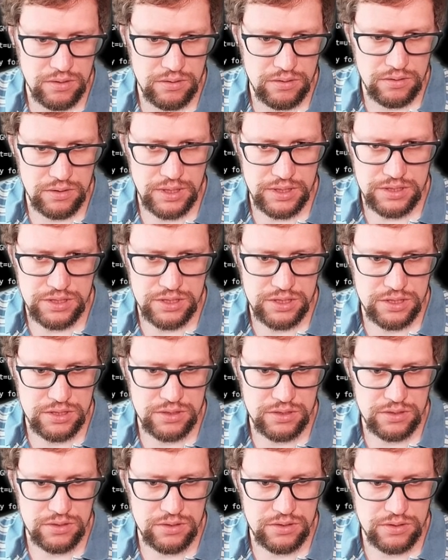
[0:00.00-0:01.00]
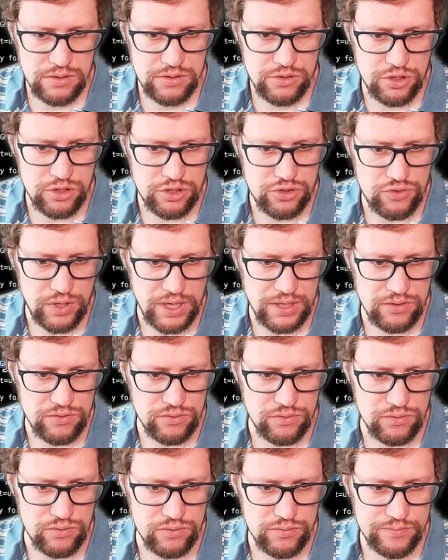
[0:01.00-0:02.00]
let's just try
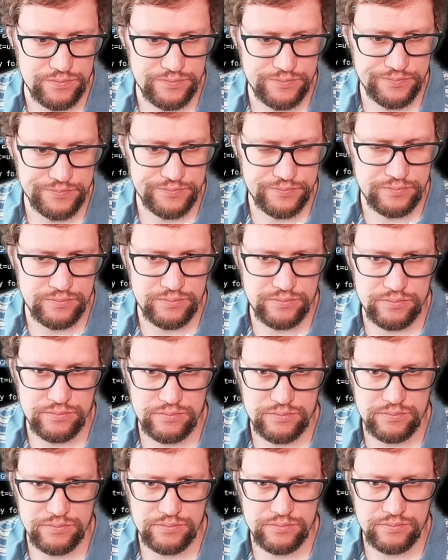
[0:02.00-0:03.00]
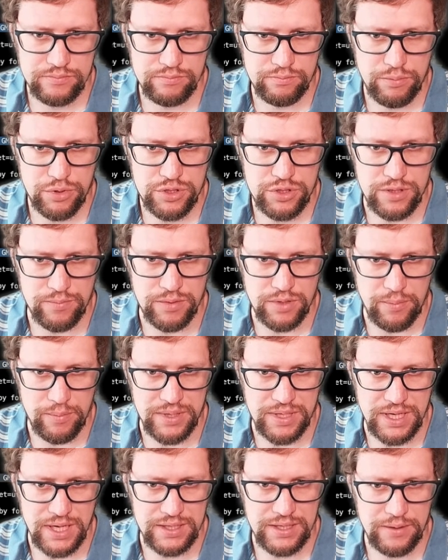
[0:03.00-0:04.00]
to put some dummy
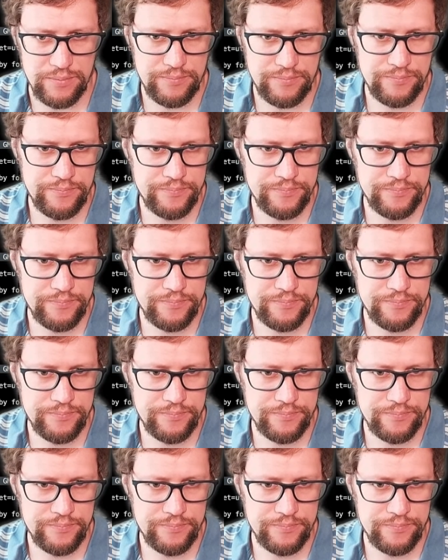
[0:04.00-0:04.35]
data